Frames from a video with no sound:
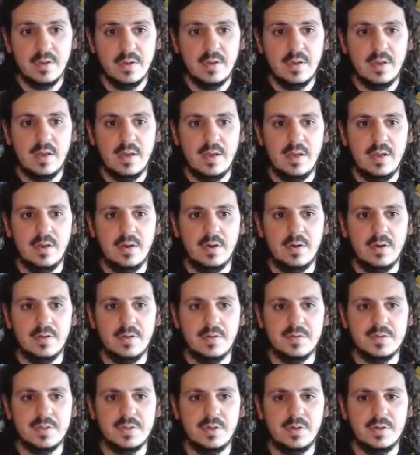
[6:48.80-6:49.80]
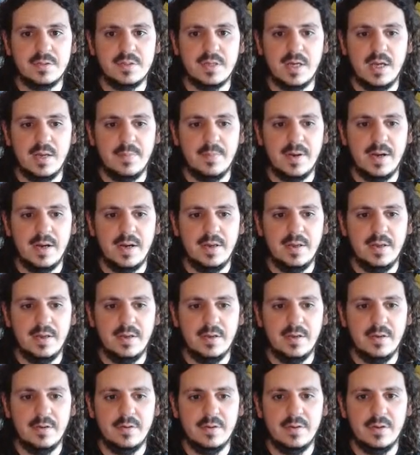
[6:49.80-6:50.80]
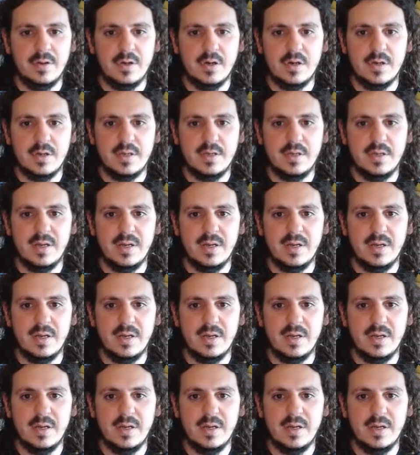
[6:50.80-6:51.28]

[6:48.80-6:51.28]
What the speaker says: You know, there was an all-time high here in August.